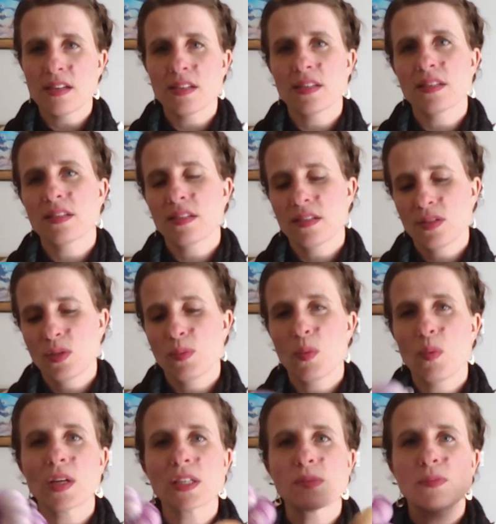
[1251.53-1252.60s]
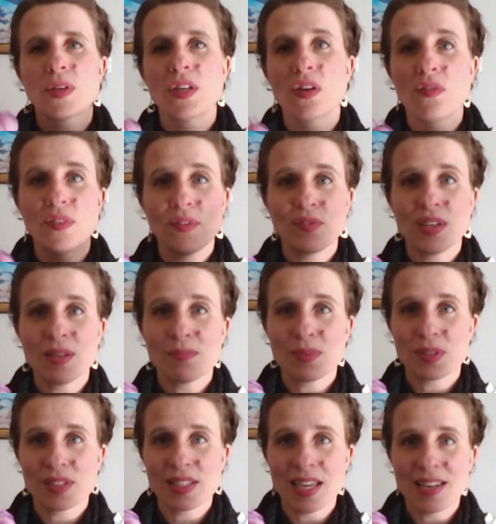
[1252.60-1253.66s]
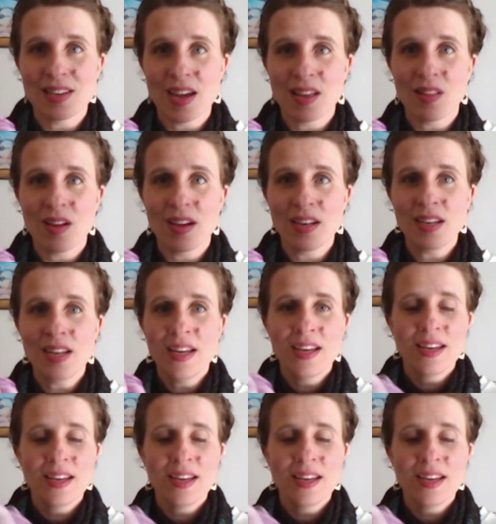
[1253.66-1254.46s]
superwash merino, 15% nylon